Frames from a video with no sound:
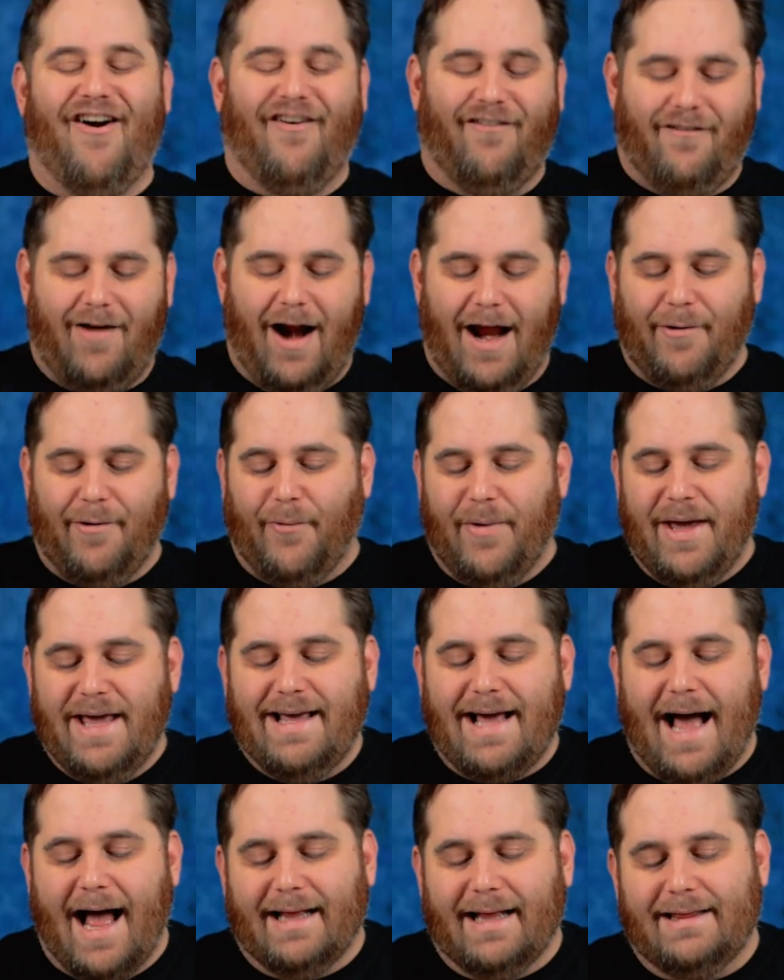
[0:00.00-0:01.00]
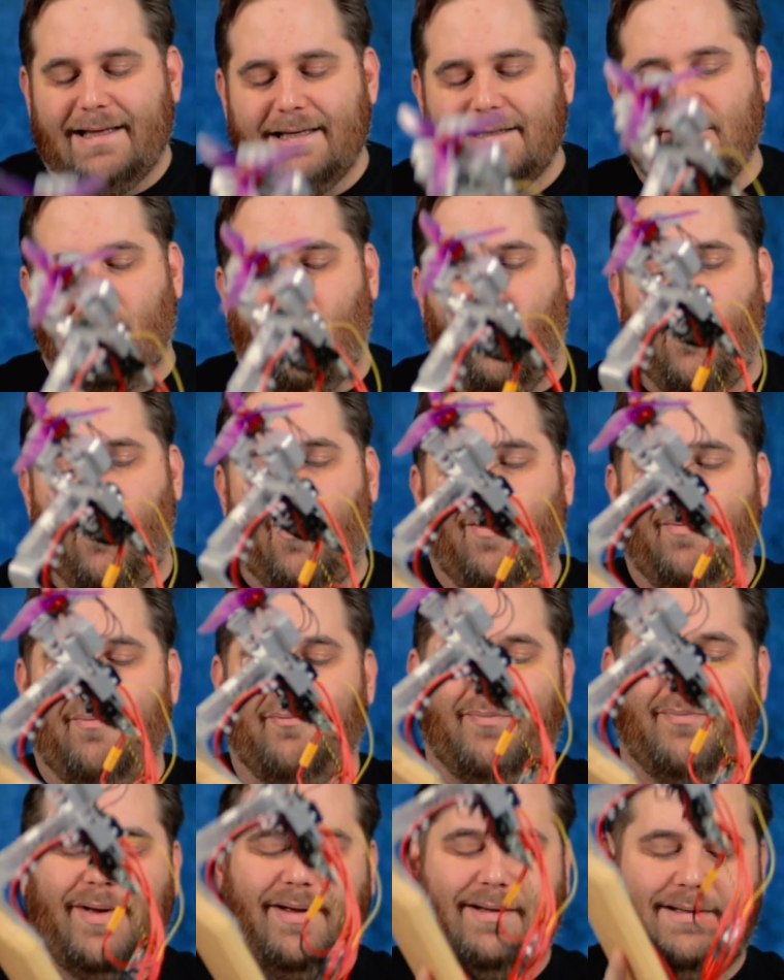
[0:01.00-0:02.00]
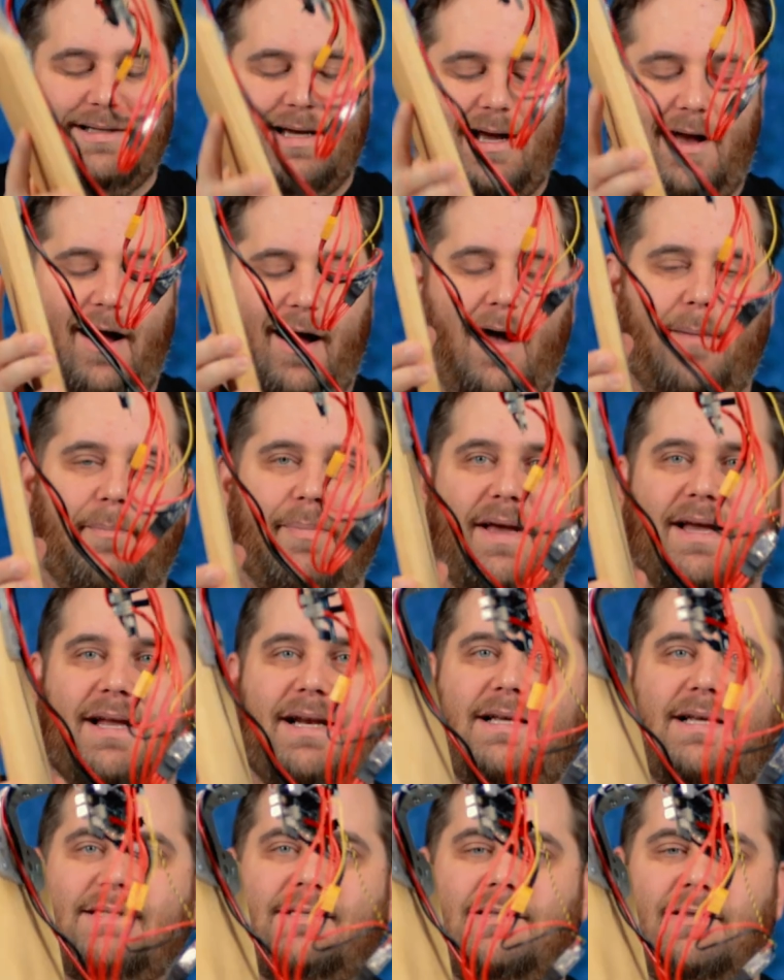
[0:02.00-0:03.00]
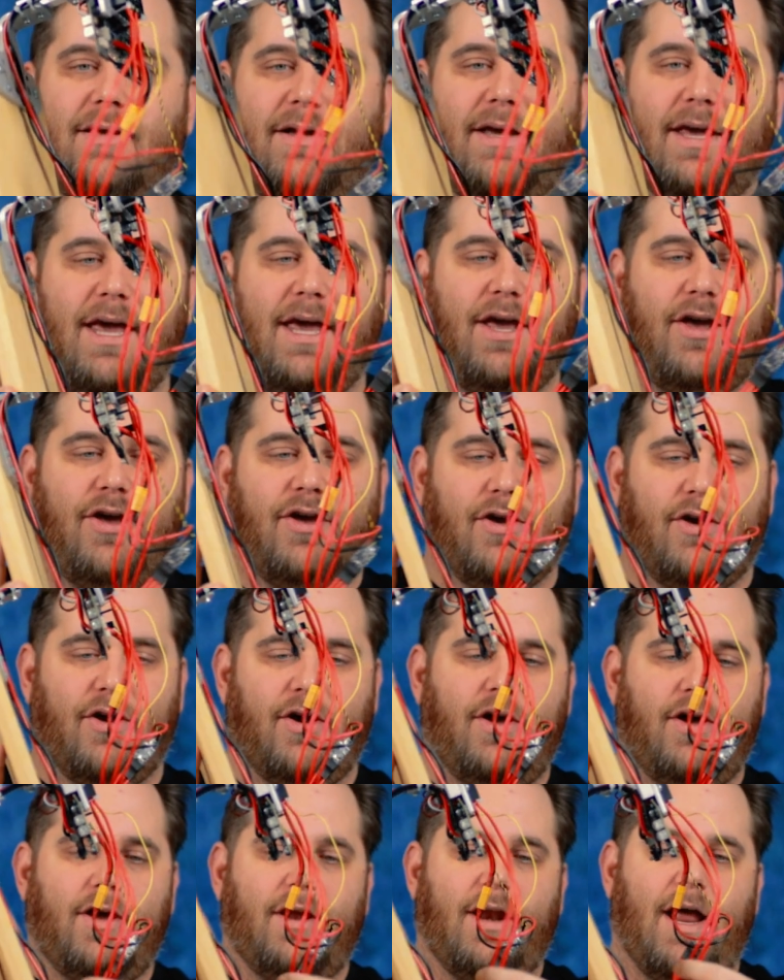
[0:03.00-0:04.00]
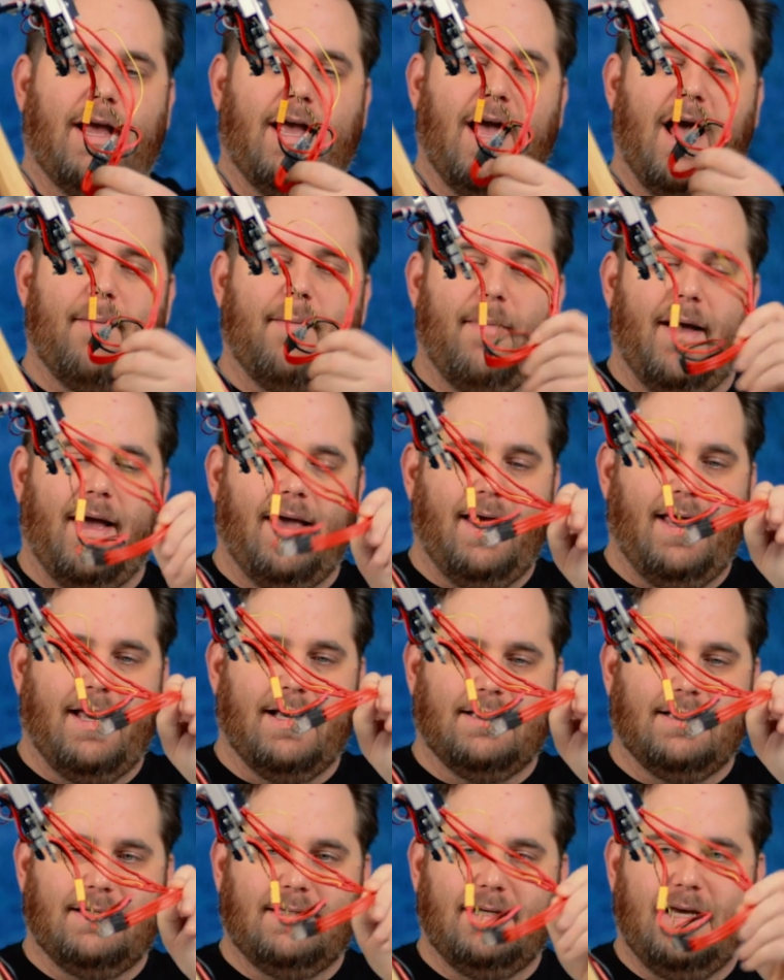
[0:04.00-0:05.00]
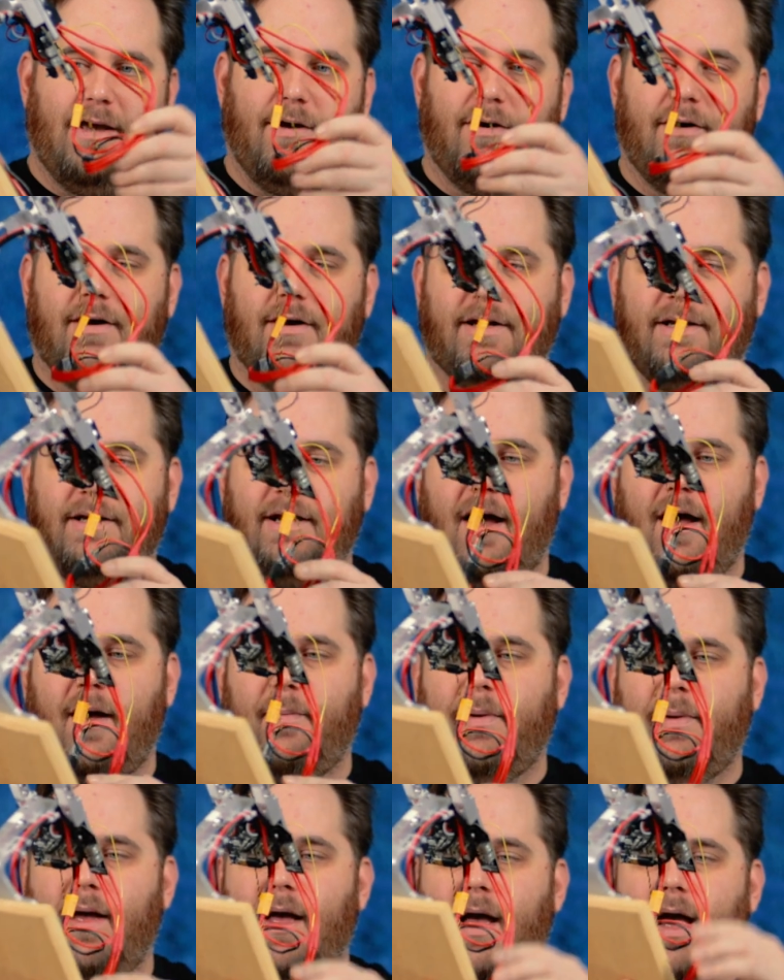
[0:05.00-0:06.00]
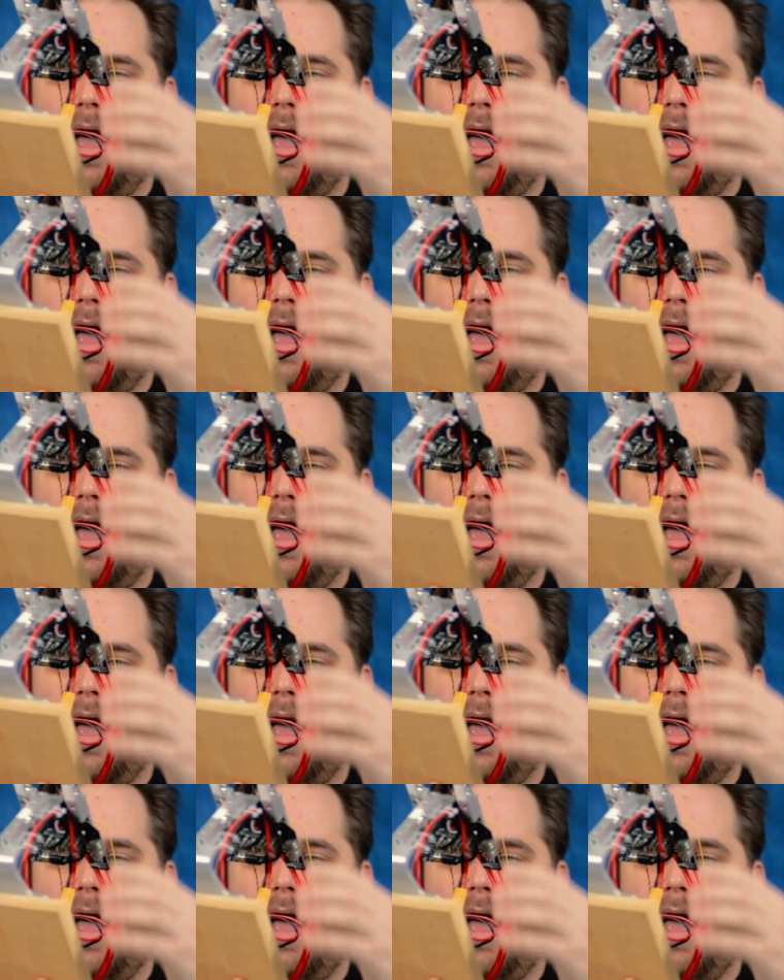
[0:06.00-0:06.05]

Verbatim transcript: All right, we got this all built up. It is looking good. I got my ESC hooked up.